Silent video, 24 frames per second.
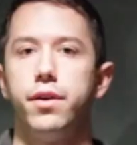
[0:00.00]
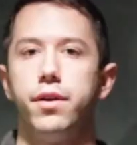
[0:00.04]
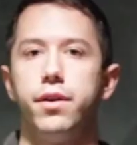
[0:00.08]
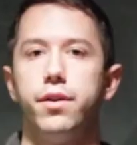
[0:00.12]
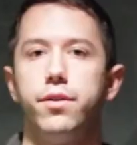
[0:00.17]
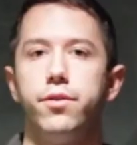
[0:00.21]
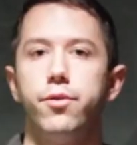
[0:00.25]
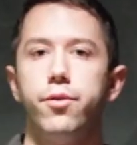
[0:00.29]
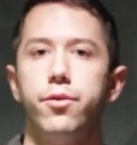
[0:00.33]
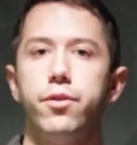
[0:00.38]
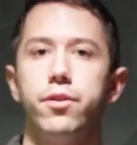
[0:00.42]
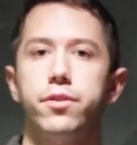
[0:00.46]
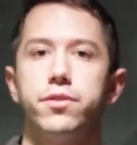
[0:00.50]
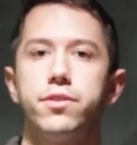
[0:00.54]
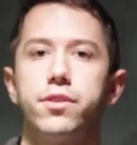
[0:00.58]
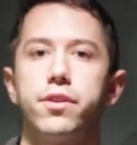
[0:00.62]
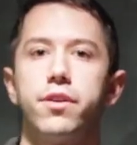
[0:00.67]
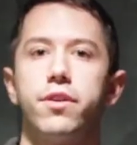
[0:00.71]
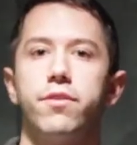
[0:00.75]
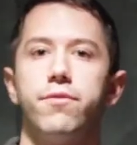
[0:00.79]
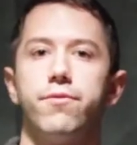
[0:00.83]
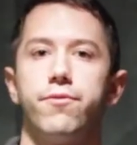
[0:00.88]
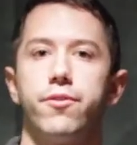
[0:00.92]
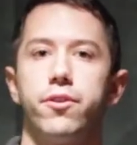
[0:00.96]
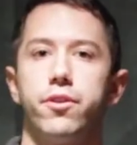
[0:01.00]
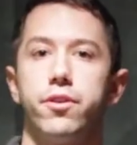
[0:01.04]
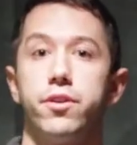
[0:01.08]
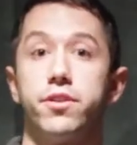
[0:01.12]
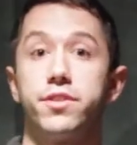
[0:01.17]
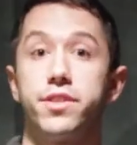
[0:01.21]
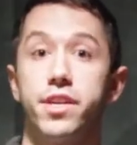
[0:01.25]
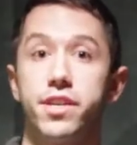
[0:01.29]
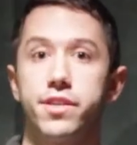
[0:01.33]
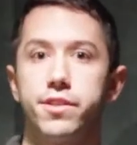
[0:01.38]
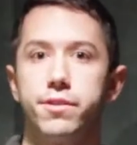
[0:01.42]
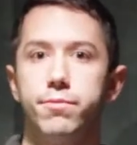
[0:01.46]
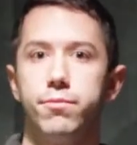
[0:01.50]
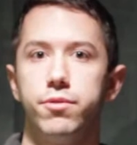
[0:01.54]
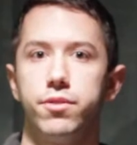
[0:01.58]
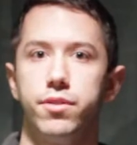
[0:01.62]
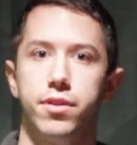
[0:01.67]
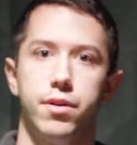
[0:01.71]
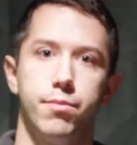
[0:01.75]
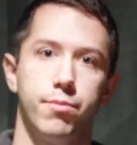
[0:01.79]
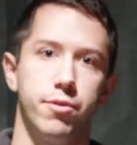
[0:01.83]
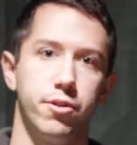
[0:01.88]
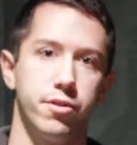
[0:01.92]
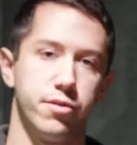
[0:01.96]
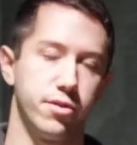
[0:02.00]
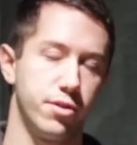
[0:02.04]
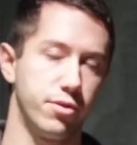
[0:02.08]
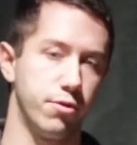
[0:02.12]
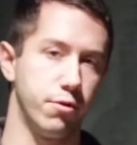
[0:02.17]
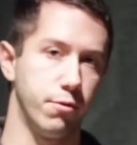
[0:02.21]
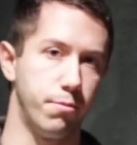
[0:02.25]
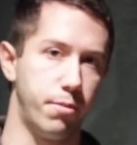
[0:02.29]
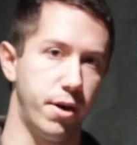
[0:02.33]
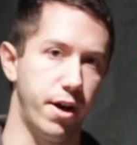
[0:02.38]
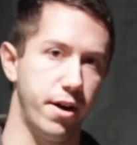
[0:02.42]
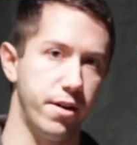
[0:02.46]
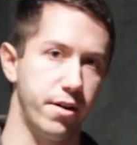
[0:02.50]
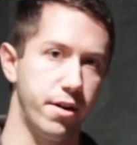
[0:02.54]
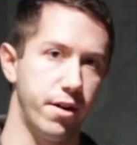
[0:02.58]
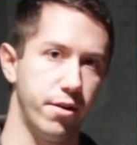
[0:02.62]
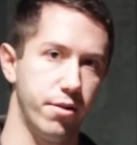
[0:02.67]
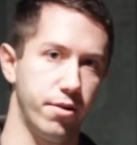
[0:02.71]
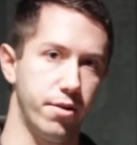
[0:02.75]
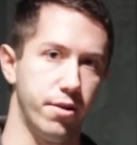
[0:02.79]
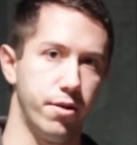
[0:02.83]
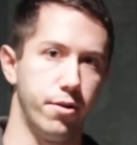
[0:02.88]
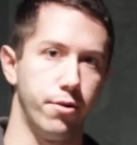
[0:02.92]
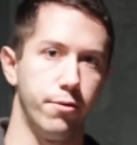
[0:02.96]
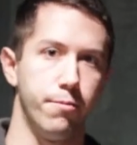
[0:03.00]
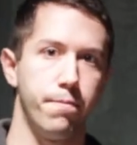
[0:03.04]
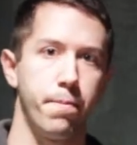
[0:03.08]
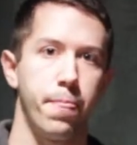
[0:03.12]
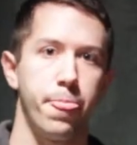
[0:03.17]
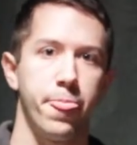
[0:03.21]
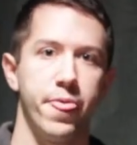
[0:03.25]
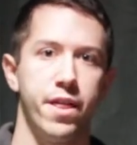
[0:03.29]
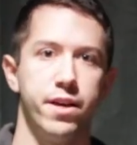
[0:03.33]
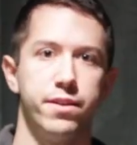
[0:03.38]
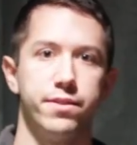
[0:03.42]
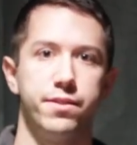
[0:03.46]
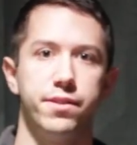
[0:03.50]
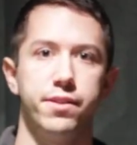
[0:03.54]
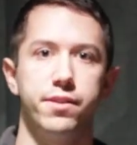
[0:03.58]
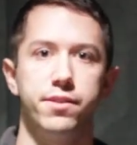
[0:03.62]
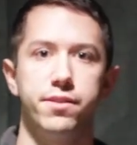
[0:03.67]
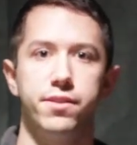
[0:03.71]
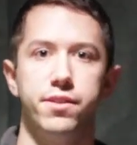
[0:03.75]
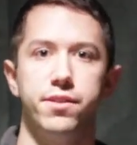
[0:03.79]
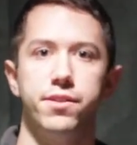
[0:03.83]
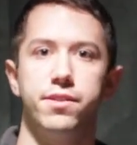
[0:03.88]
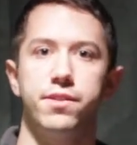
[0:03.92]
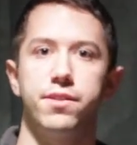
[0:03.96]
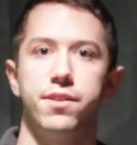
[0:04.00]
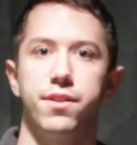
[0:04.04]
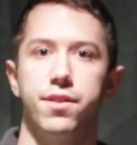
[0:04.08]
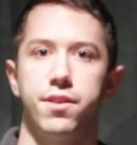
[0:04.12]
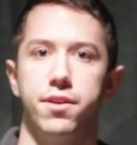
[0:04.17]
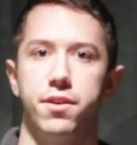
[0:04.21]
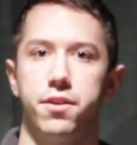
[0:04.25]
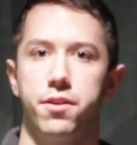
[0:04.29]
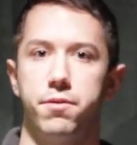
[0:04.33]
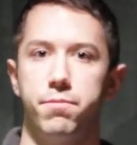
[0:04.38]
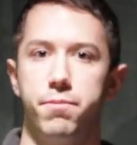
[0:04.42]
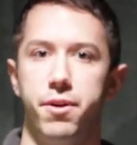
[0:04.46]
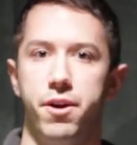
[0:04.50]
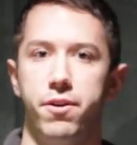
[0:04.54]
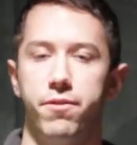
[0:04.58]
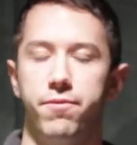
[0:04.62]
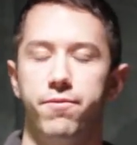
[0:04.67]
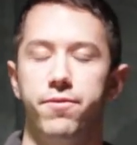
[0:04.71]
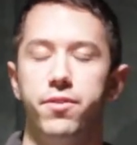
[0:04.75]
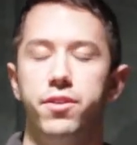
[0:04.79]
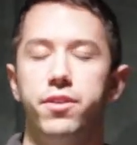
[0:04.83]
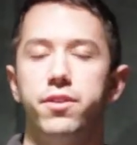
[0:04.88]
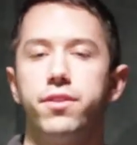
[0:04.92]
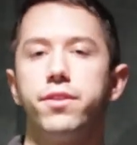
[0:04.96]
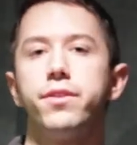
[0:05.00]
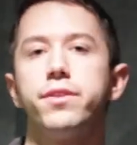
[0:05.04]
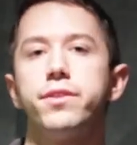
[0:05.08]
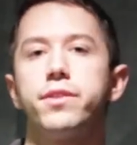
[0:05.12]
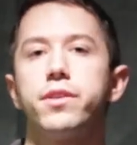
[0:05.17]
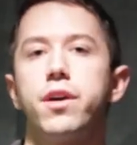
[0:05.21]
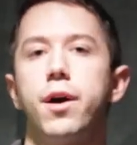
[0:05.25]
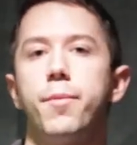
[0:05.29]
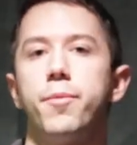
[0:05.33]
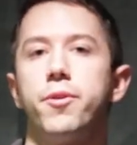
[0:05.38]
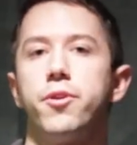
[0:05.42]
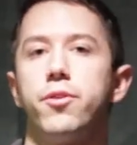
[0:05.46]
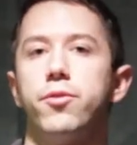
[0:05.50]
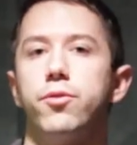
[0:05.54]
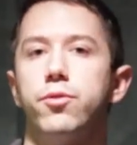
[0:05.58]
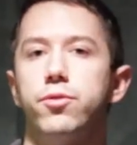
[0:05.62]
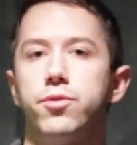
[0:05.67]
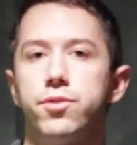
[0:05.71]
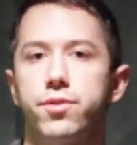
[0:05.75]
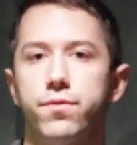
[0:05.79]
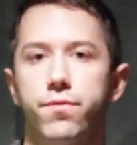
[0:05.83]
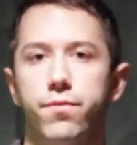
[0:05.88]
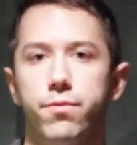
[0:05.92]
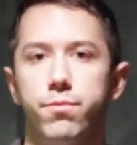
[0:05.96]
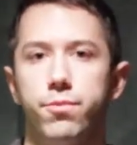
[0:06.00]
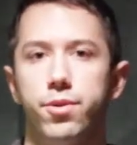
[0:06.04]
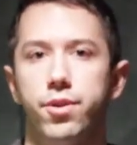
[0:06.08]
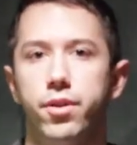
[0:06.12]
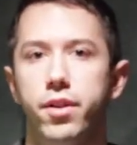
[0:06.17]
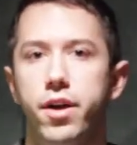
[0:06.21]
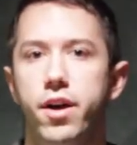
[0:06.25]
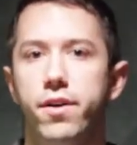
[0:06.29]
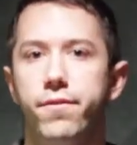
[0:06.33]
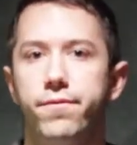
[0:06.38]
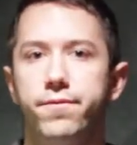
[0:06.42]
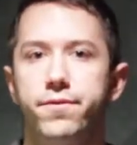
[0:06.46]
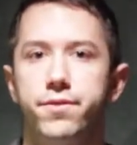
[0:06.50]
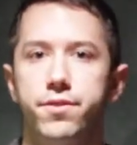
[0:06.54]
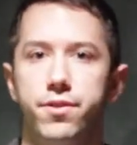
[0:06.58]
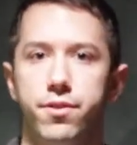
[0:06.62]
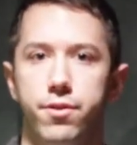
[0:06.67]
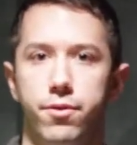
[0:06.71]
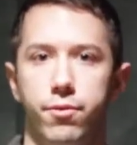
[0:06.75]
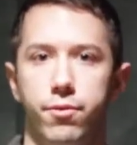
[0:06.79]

In order to convert a decimal number to a binary though, it's easiest to think about filling these cubby holes from the left to the